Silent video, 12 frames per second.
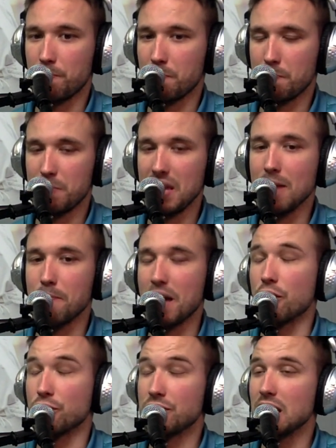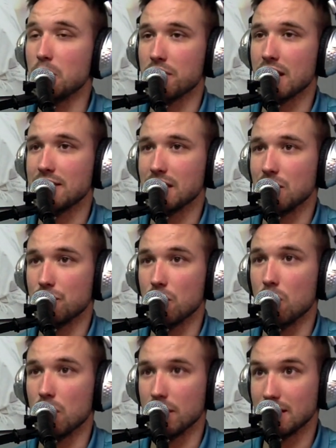be a better team with Isaiah Joe
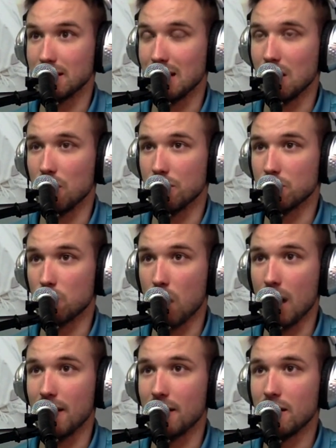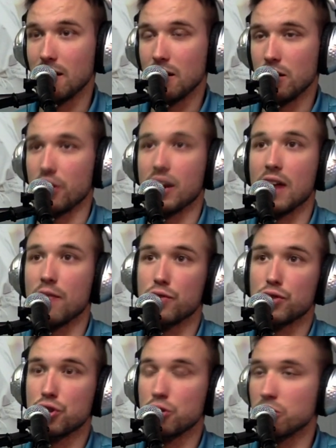on the team, on the squad. You're going to have
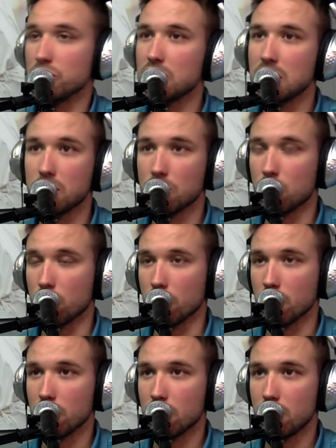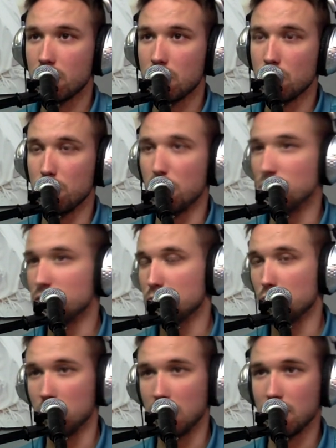shooters in either corner with Moses
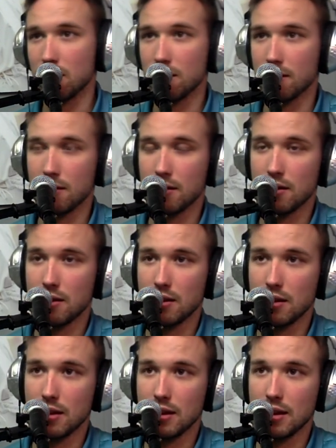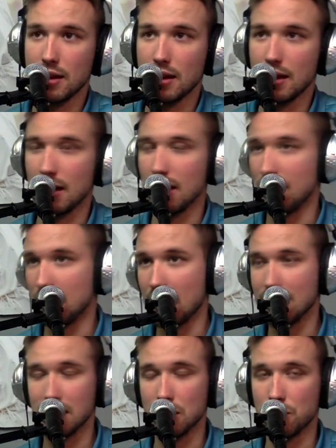Moody and then
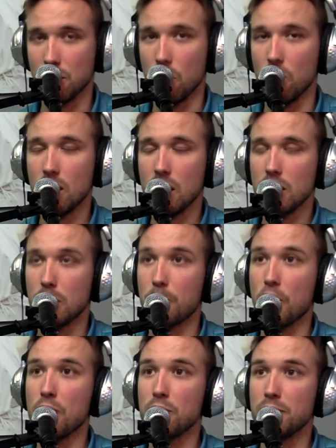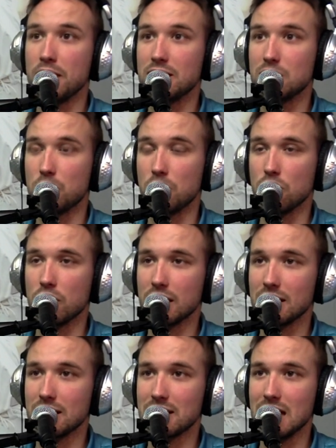Isaiah Joe. The problem is when you look at
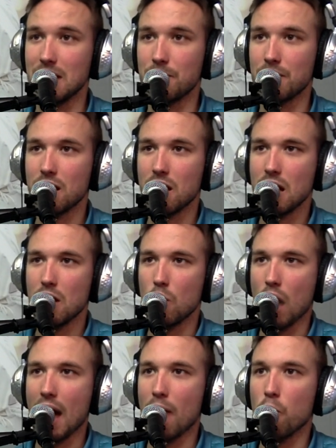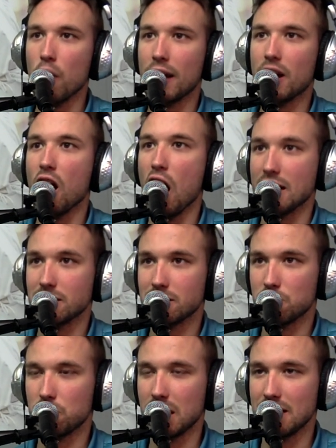this team, at what cost
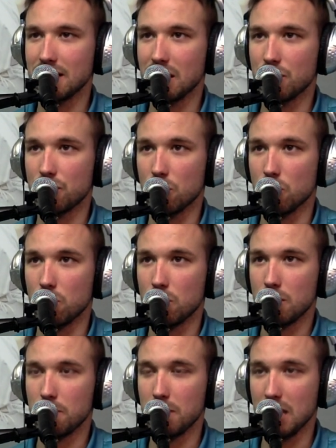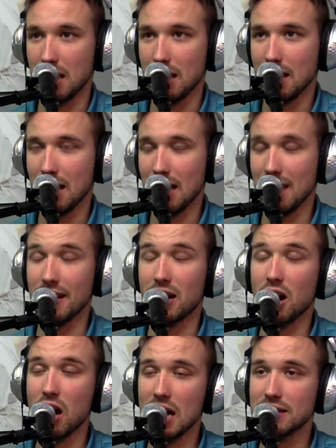would Isaiah Joe be? And the
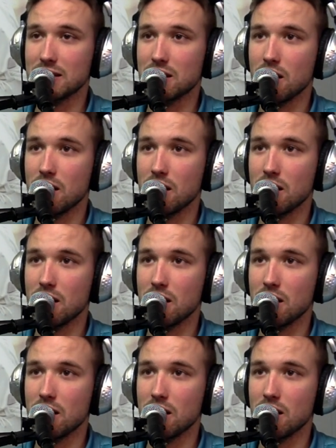cost